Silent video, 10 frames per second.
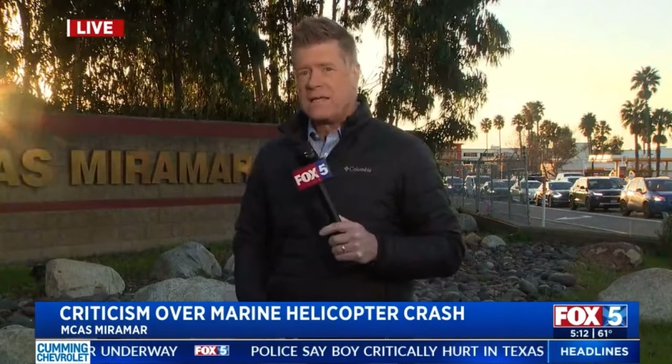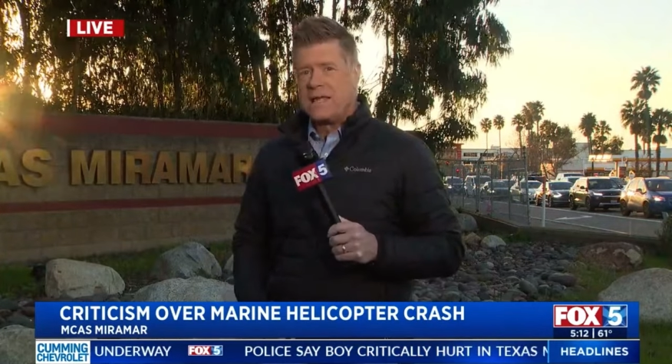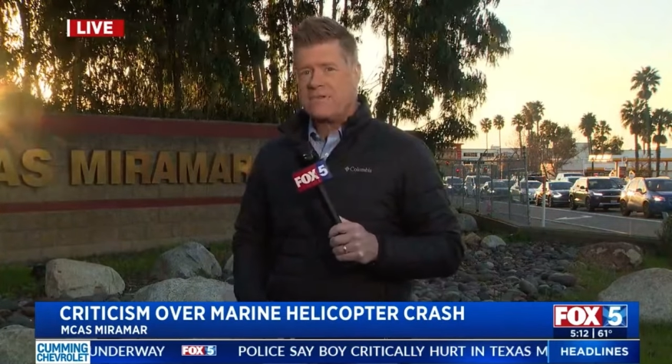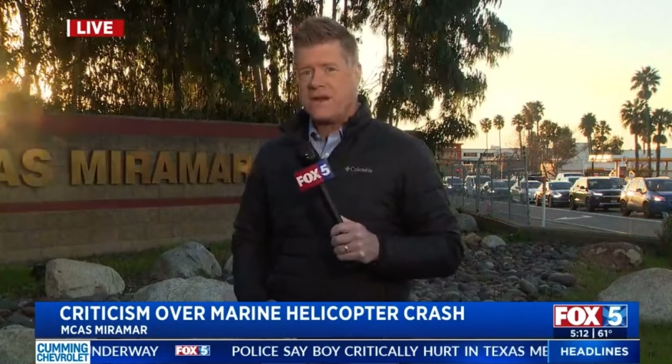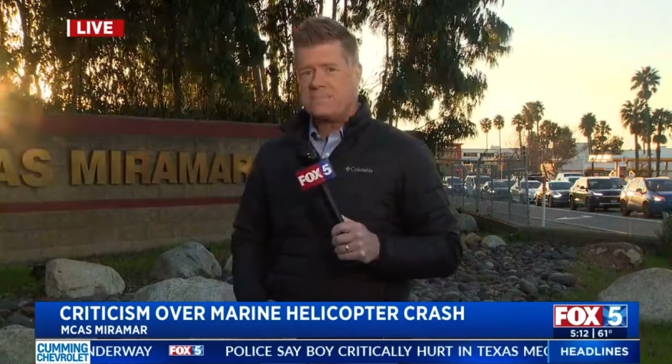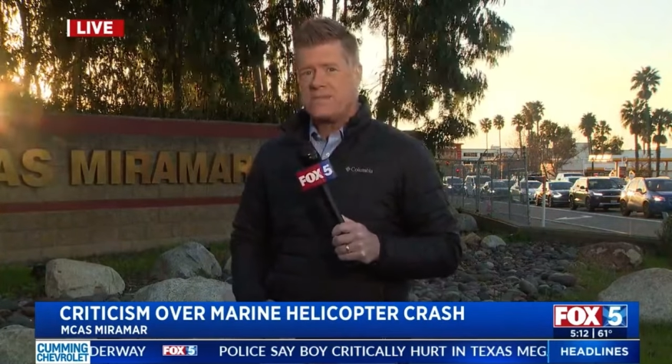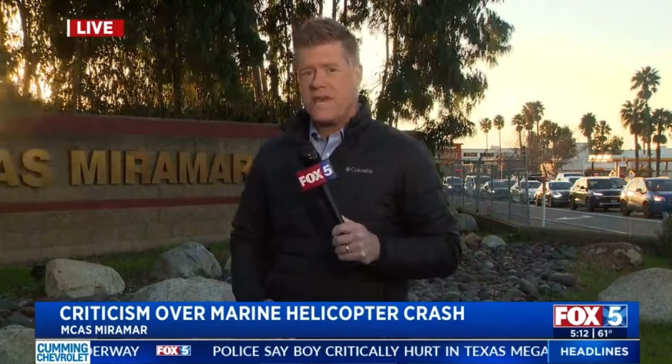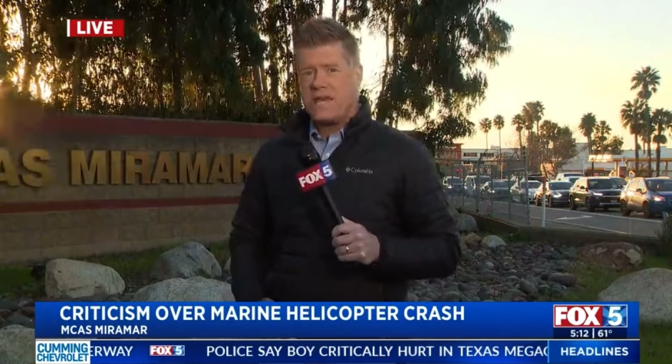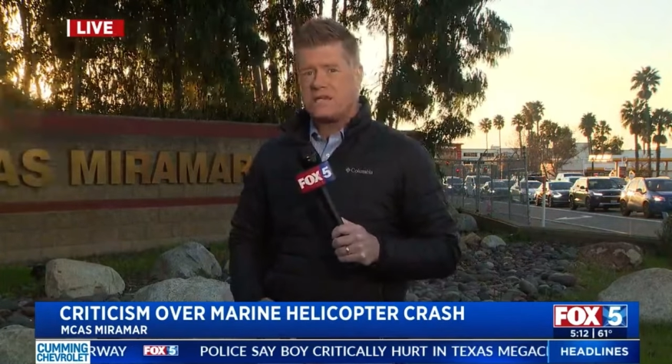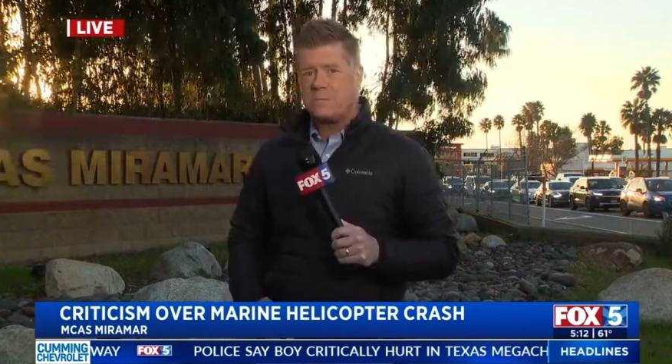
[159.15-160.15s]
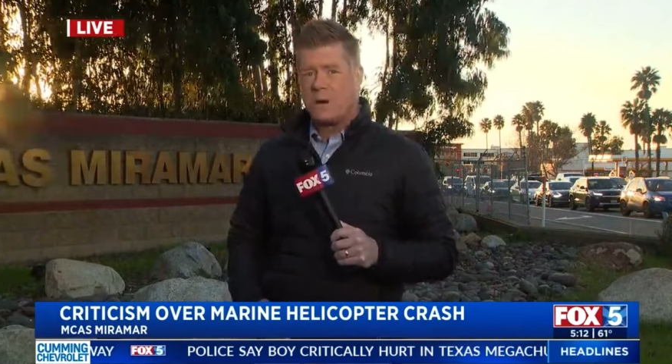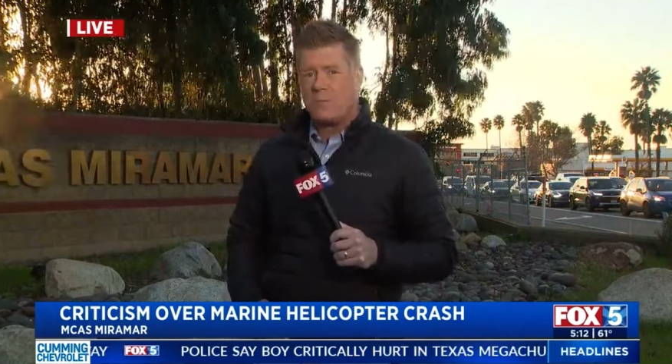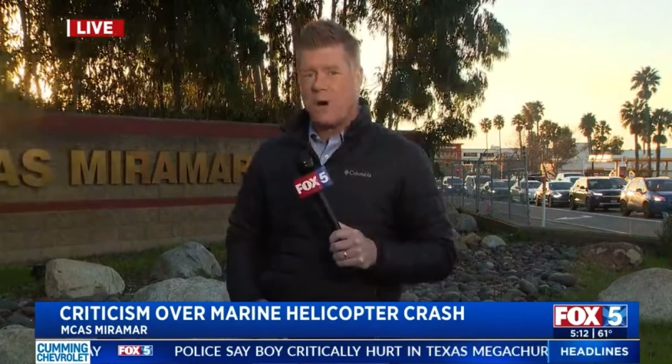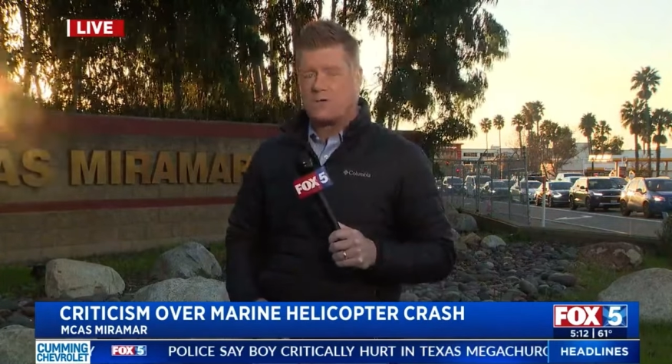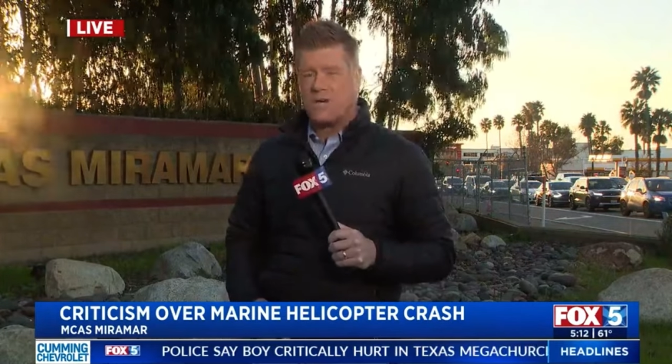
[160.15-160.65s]
Live at MCAS
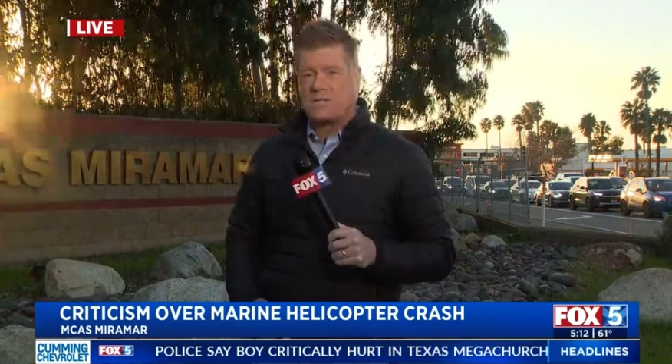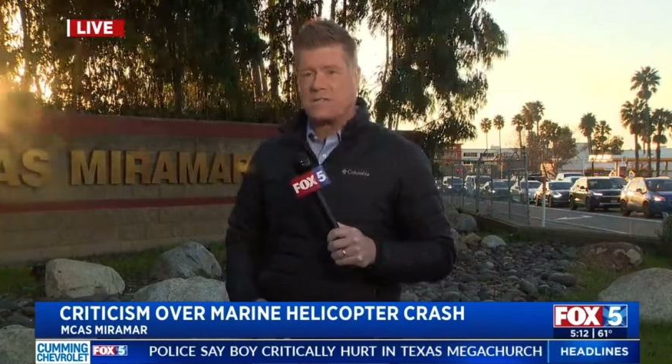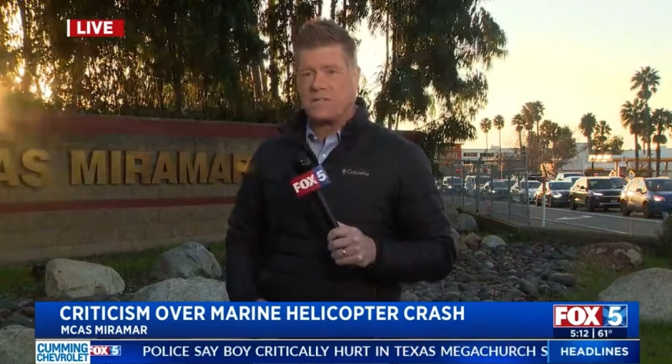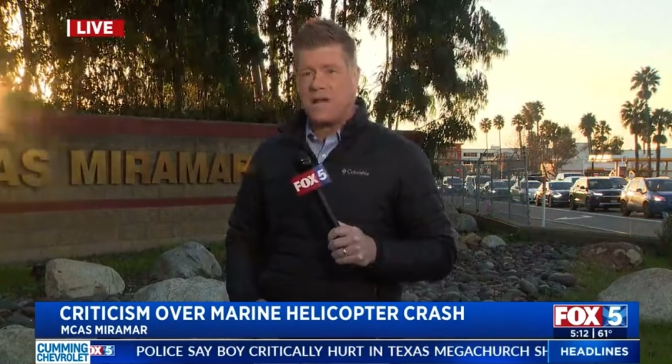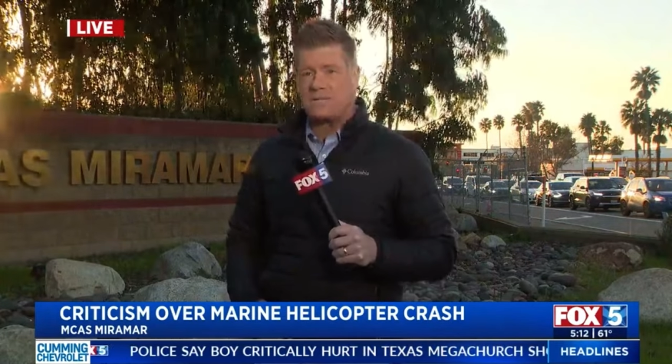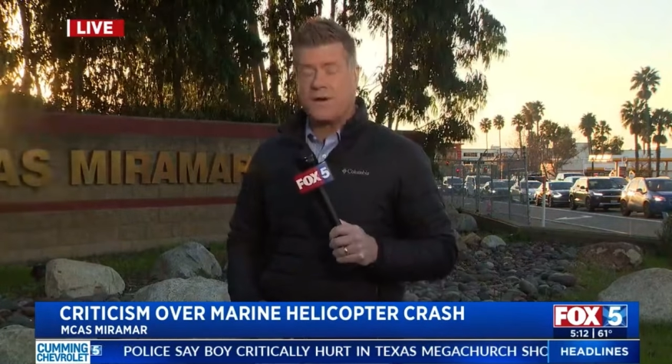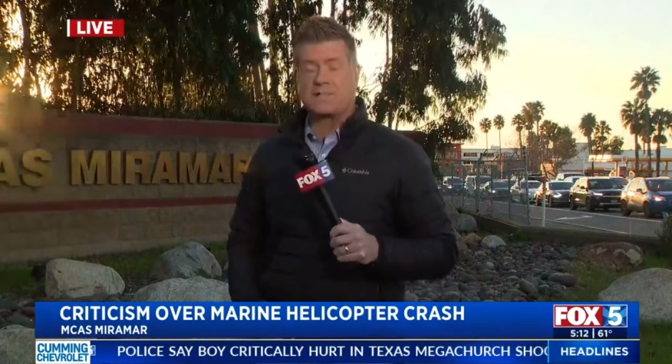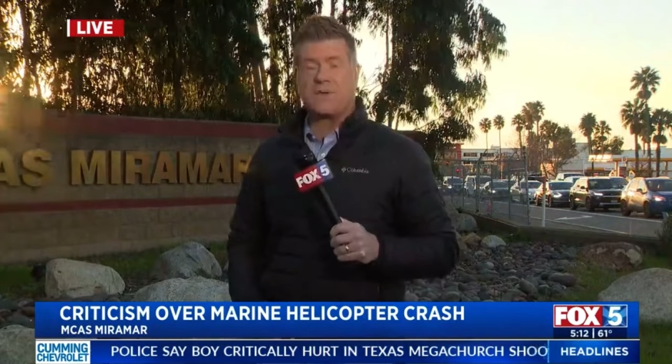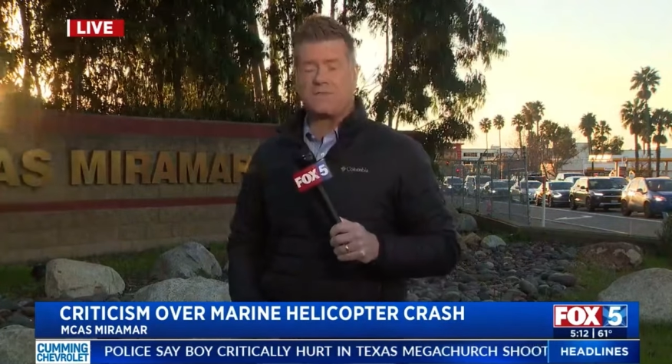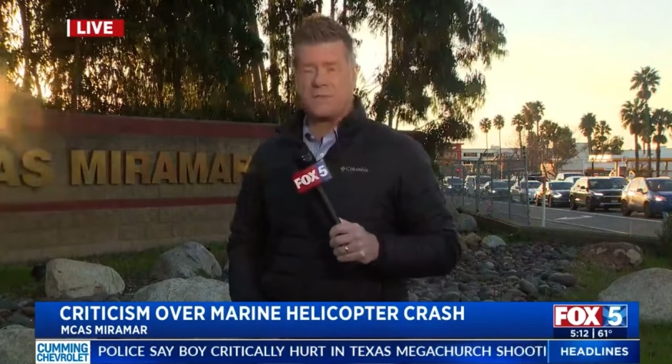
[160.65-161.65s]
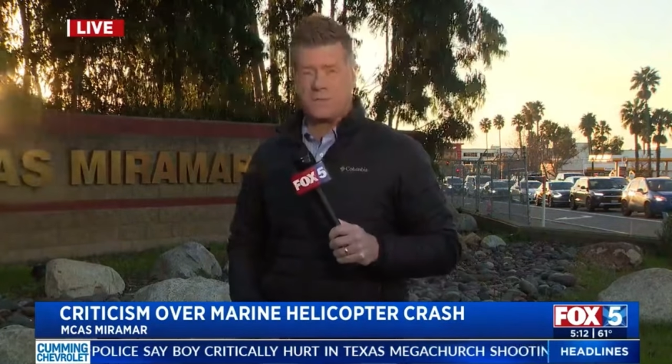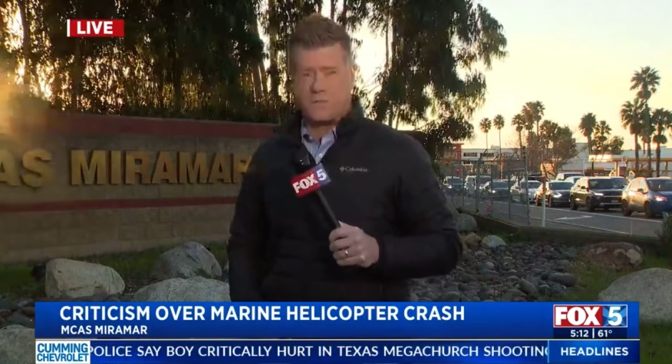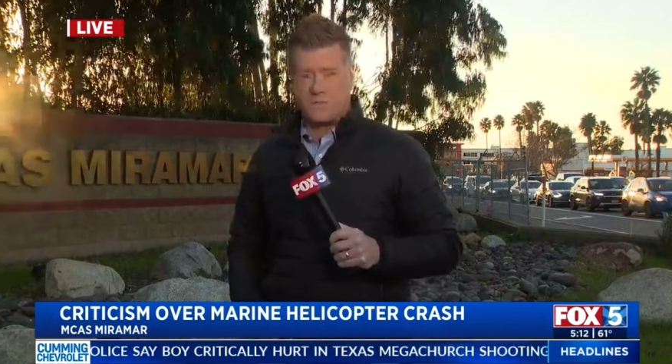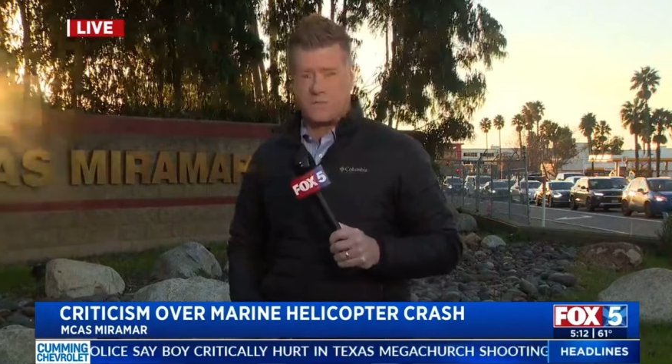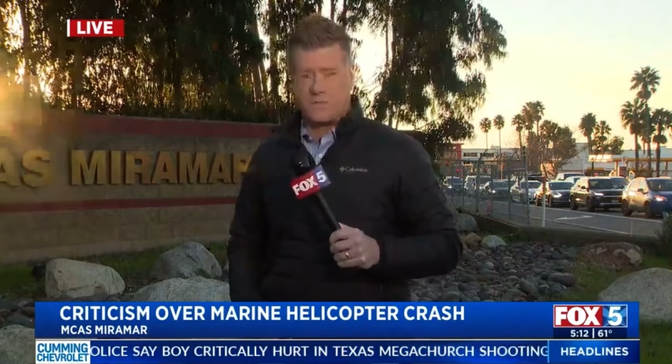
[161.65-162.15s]
Miramar, Jason Sloss, Fox 5 News.